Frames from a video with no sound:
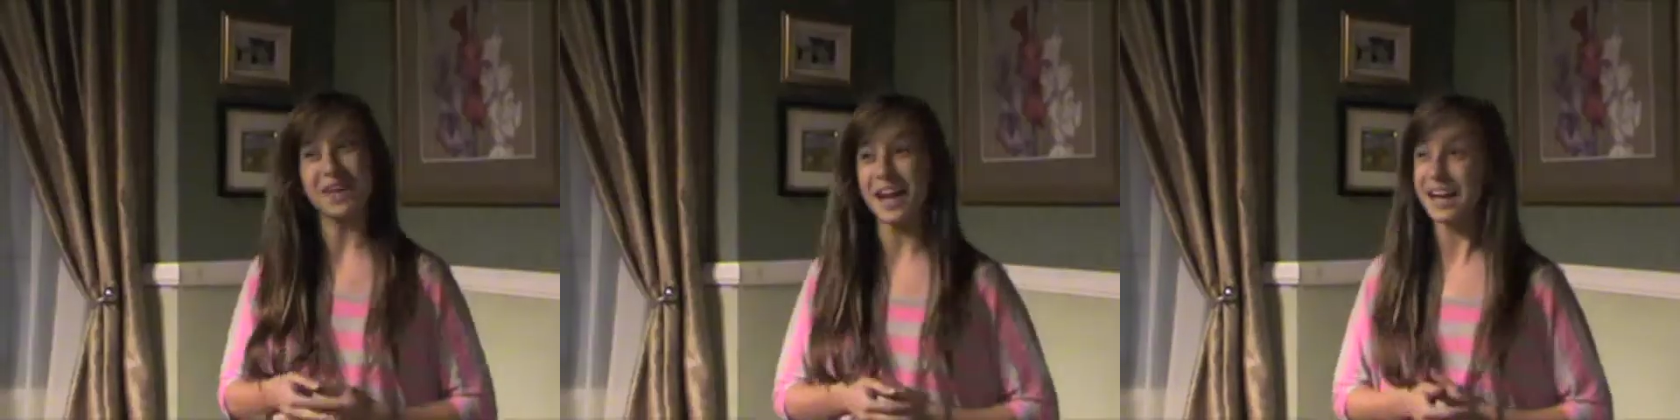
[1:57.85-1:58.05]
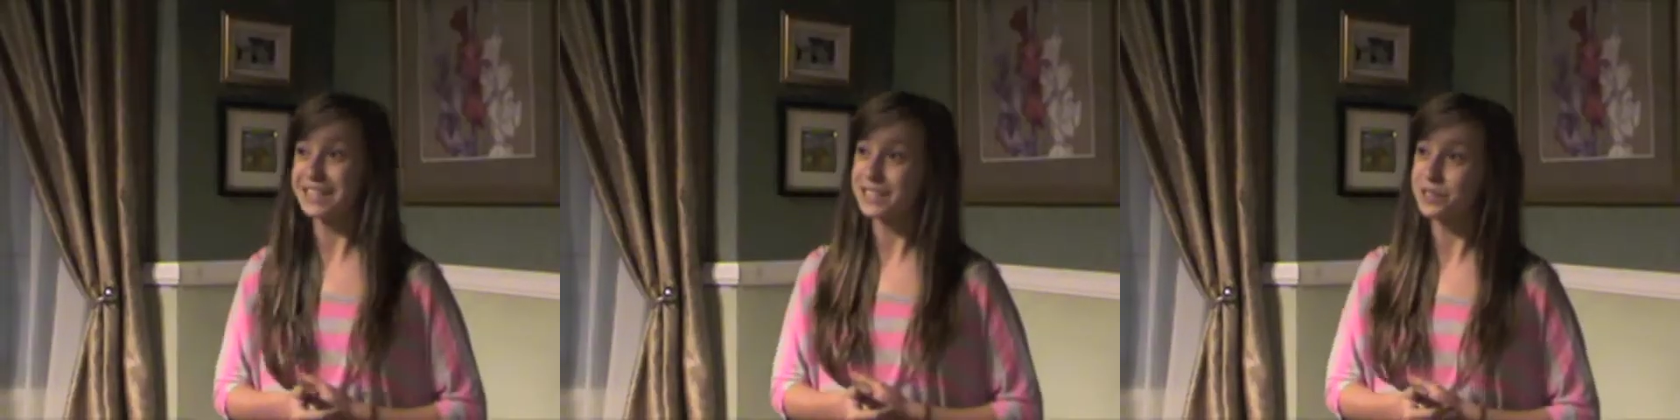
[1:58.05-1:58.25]

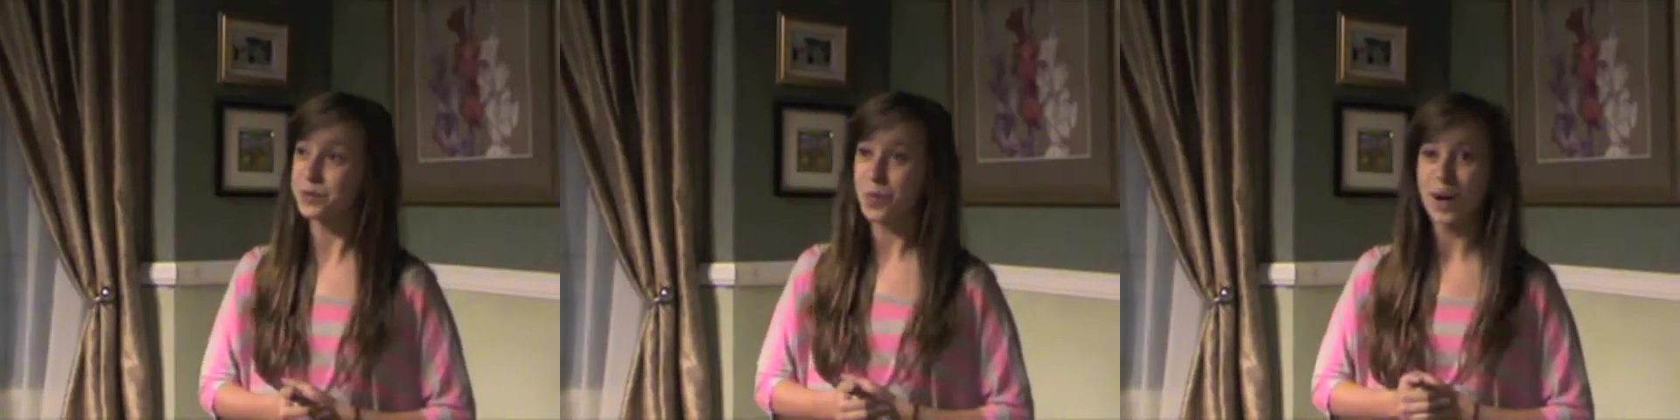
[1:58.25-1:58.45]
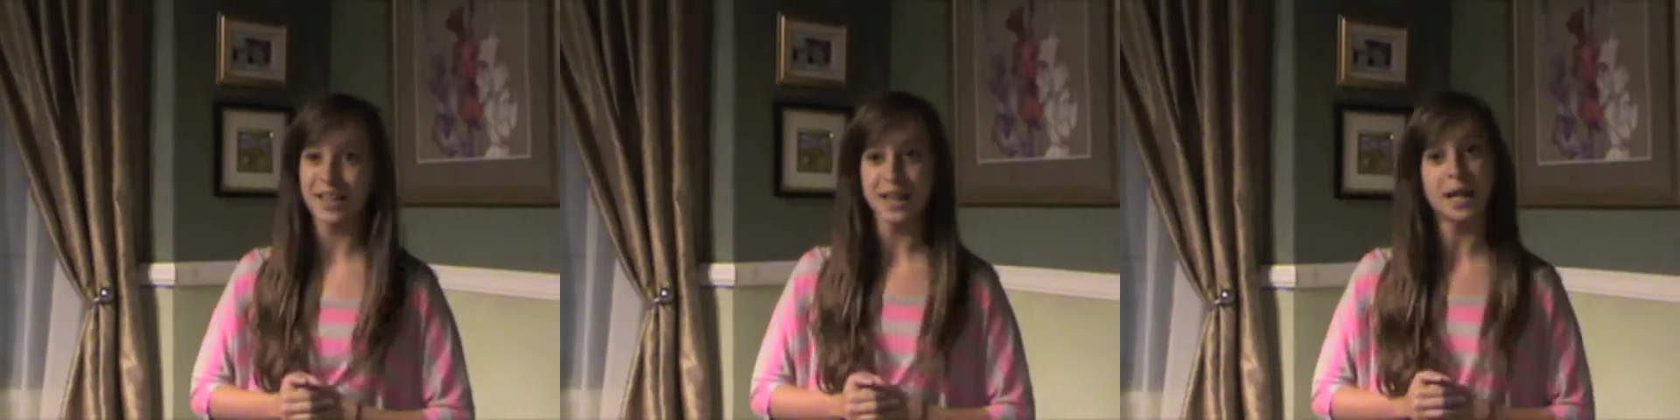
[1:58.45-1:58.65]
I didn't
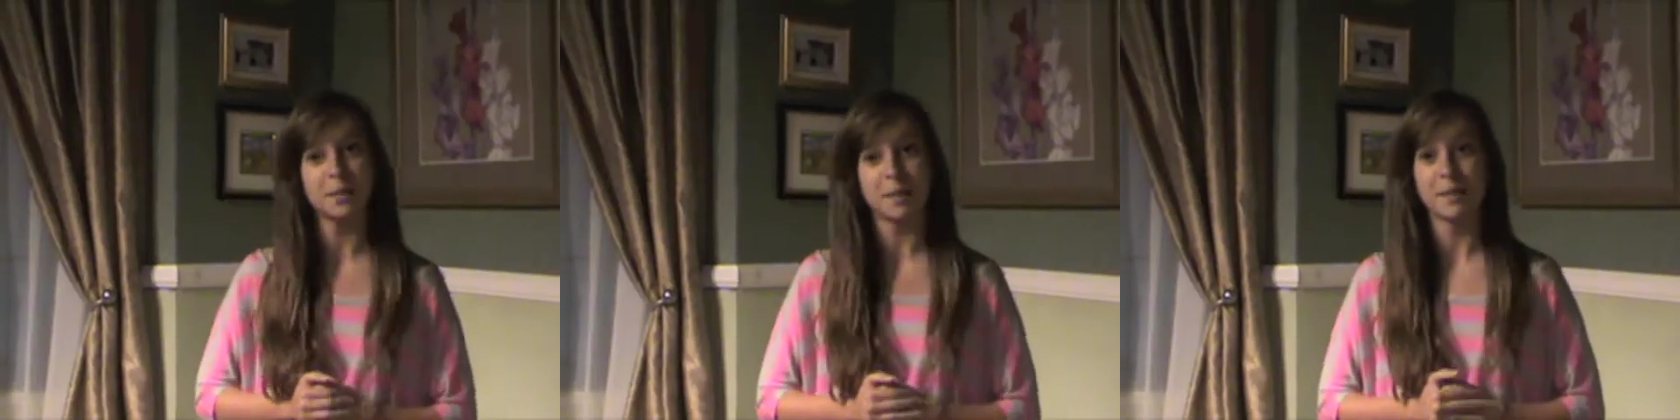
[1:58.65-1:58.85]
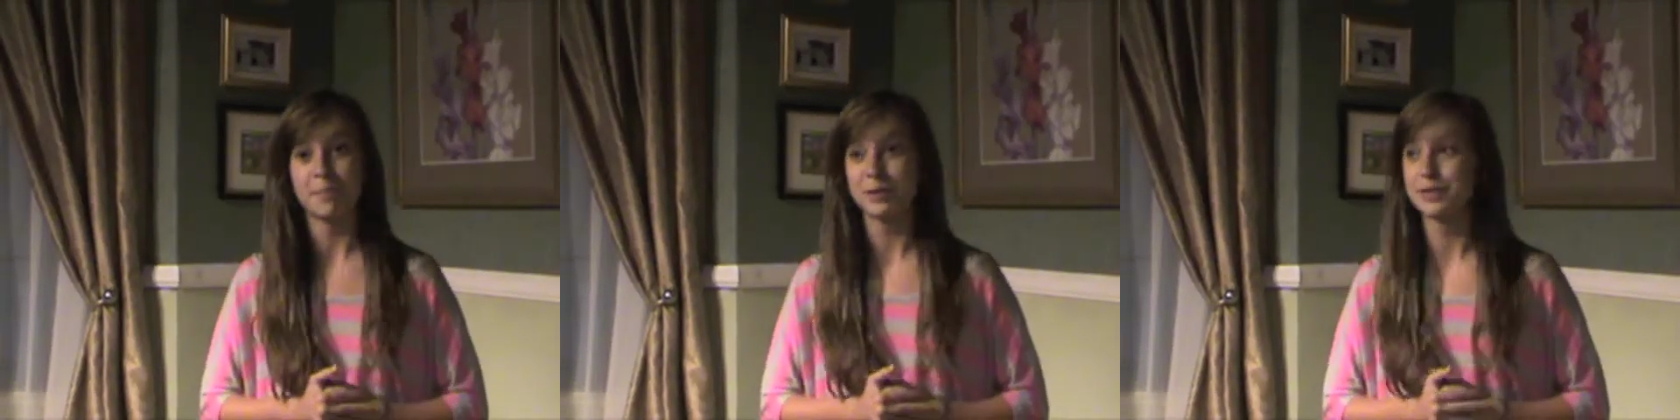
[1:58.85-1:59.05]
quite like
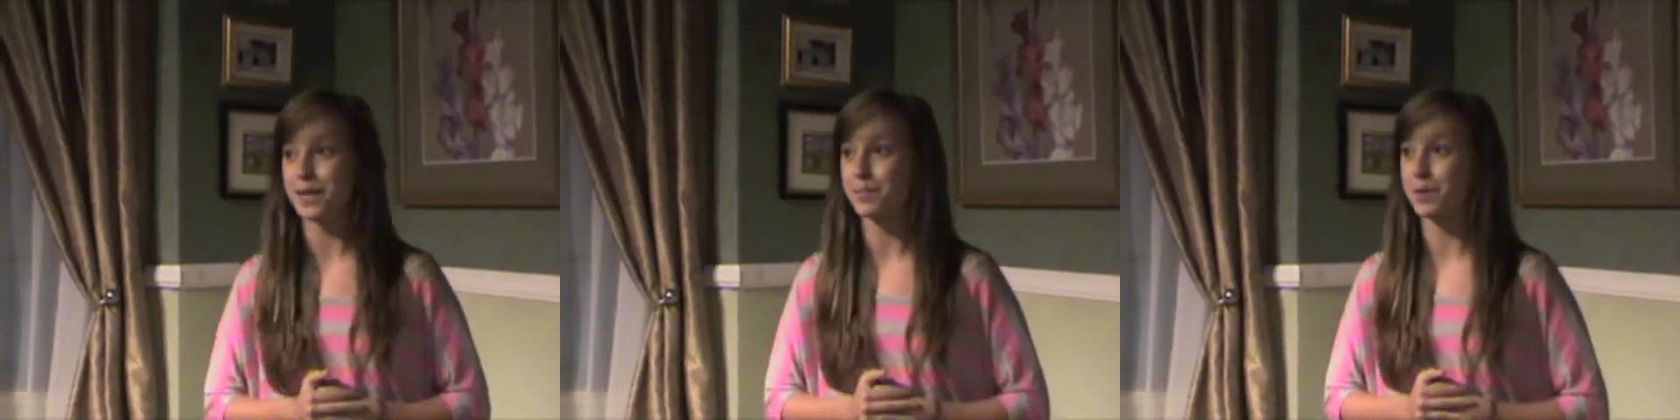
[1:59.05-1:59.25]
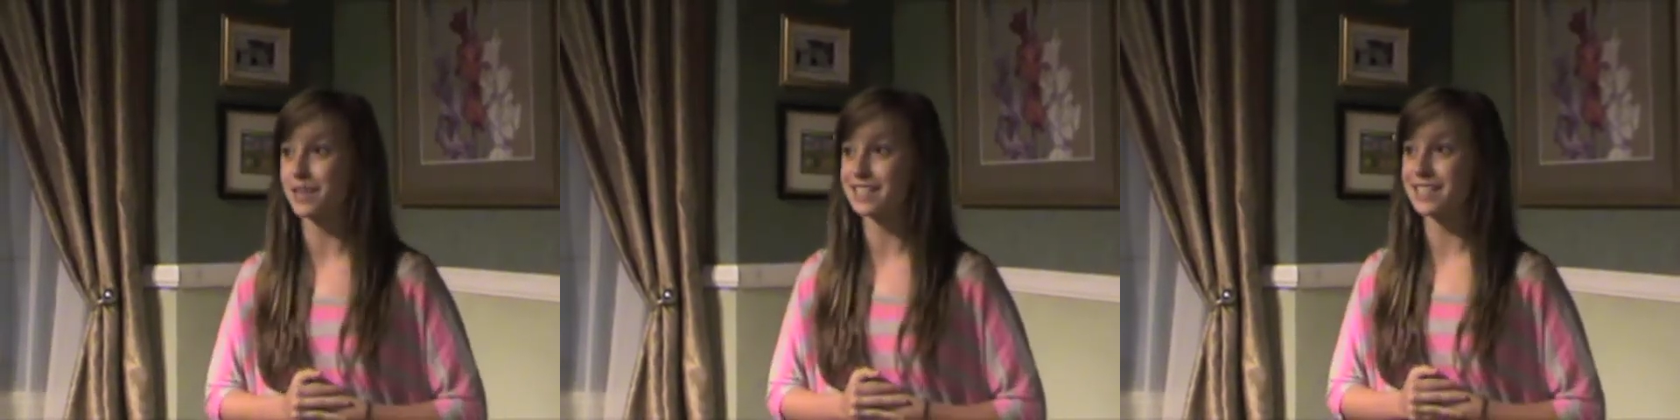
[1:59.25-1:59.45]
my
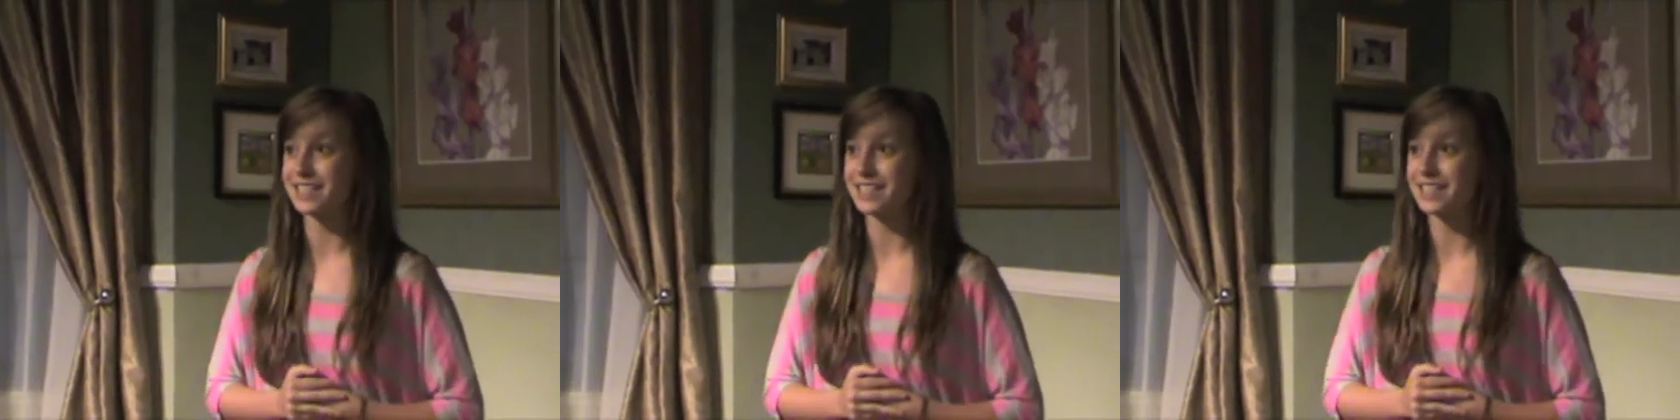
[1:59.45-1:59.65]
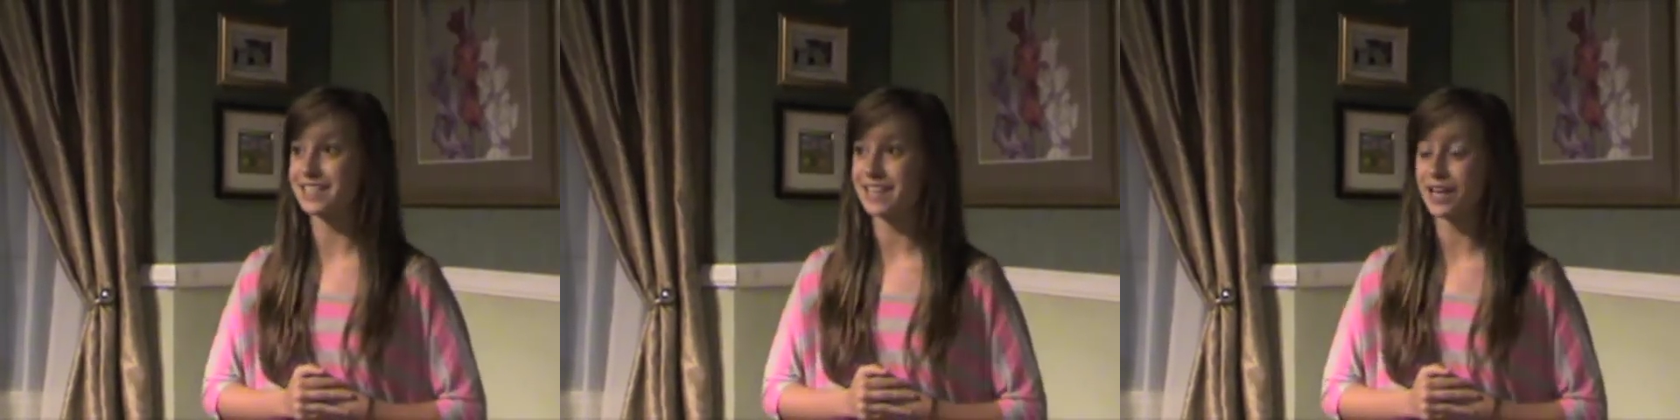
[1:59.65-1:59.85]
birthday present
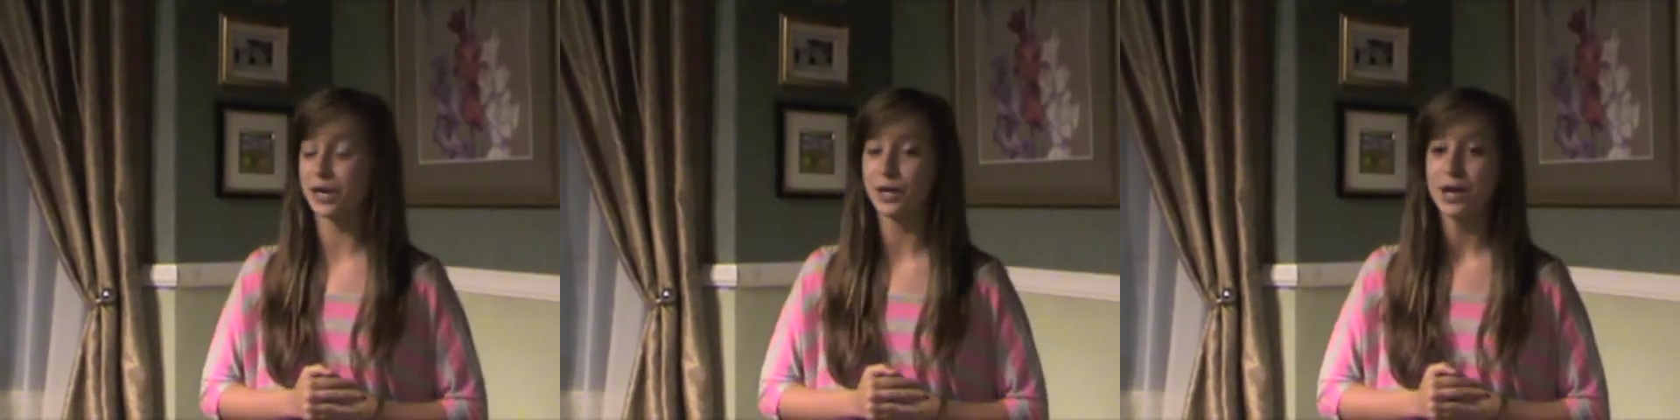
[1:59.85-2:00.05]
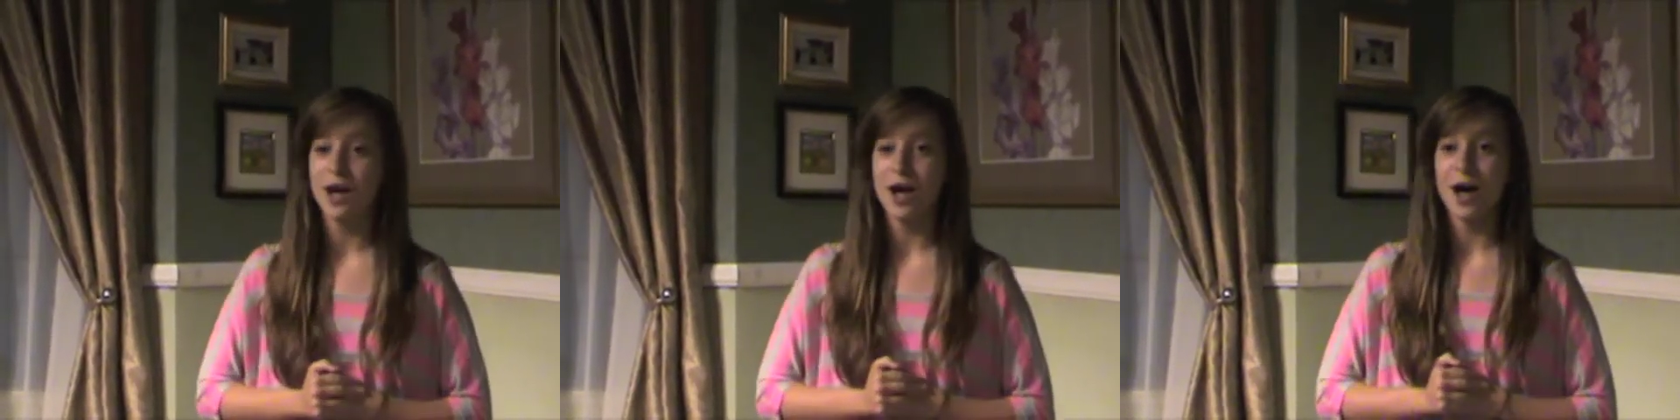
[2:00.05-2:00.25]
this
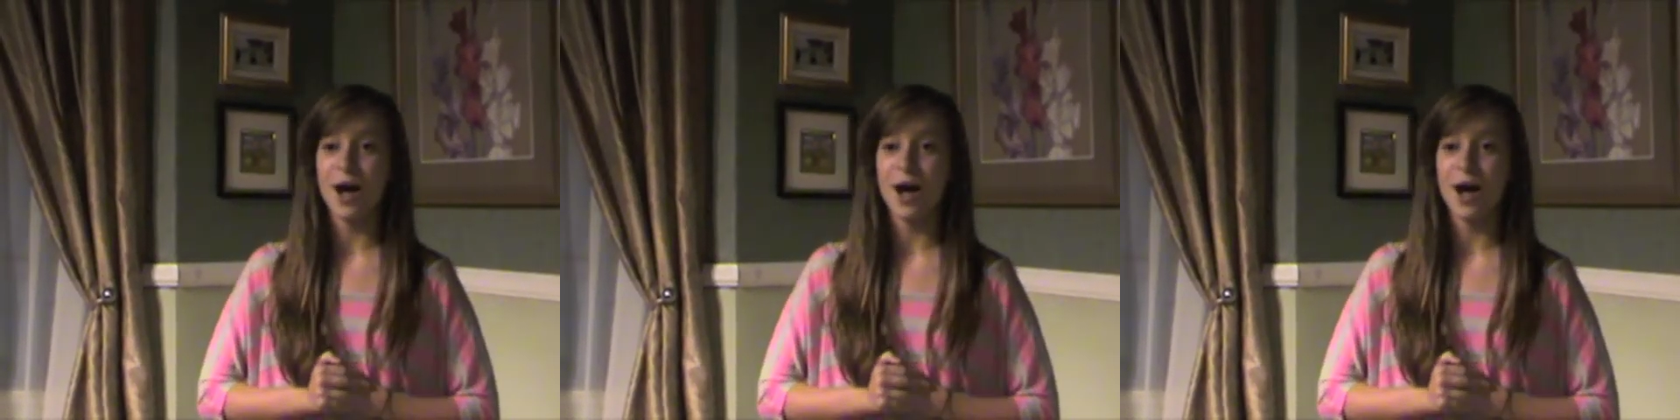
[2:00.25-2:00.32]
year.